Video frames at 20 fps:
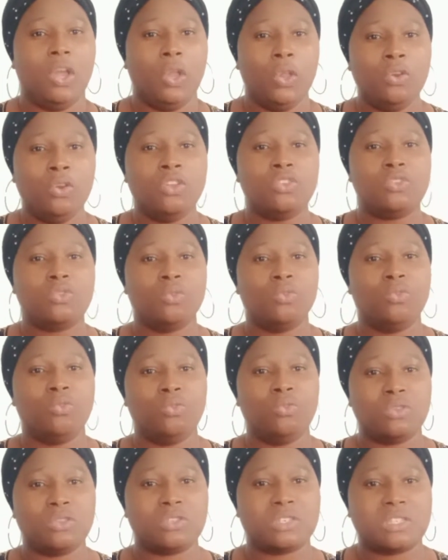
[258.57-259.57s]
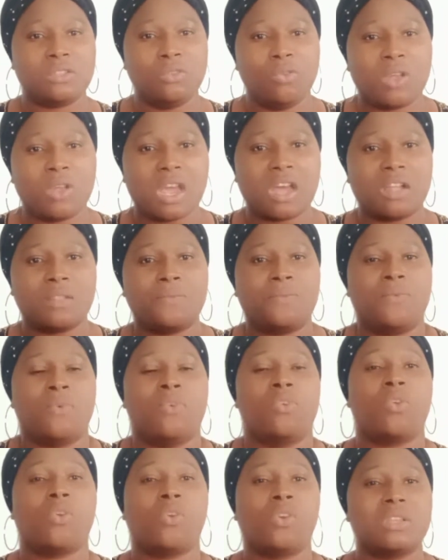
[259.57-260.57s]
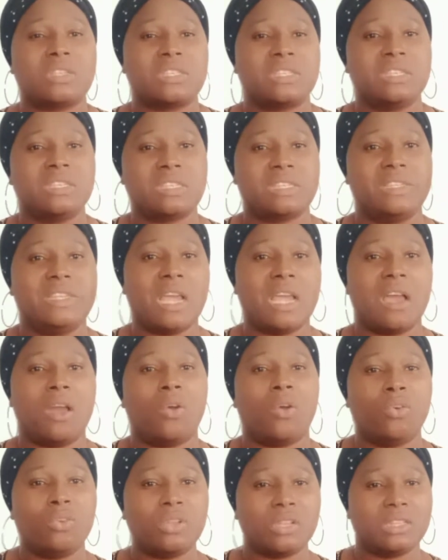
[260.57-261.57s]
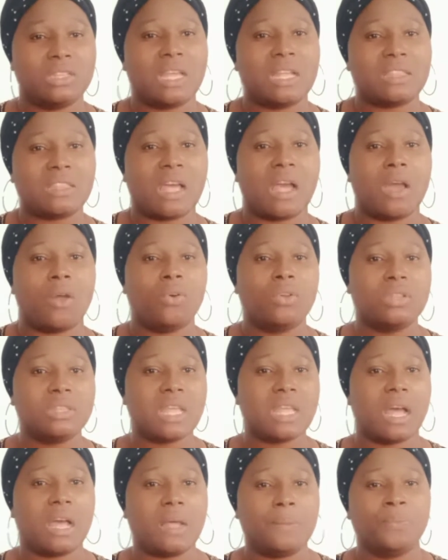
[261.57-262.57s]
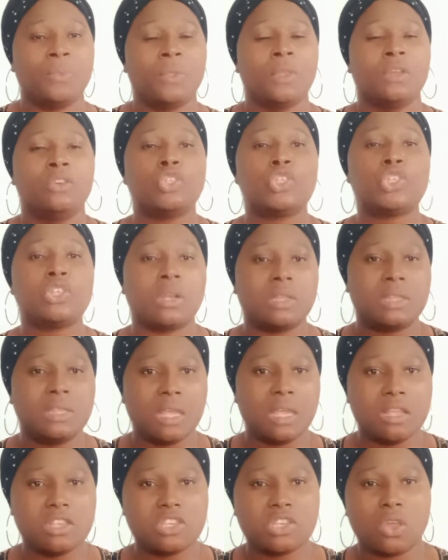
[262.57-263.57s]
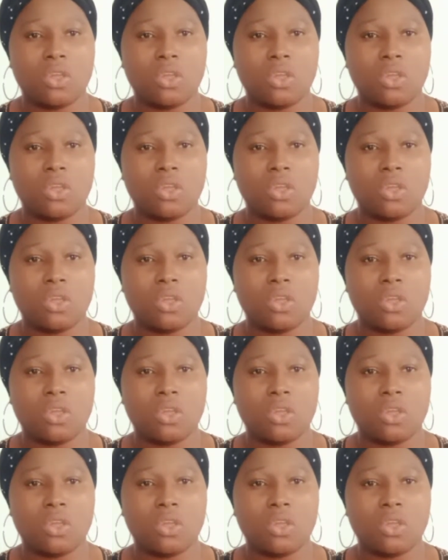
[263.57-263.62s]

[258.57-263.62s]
you need to look out for courses that are under shortage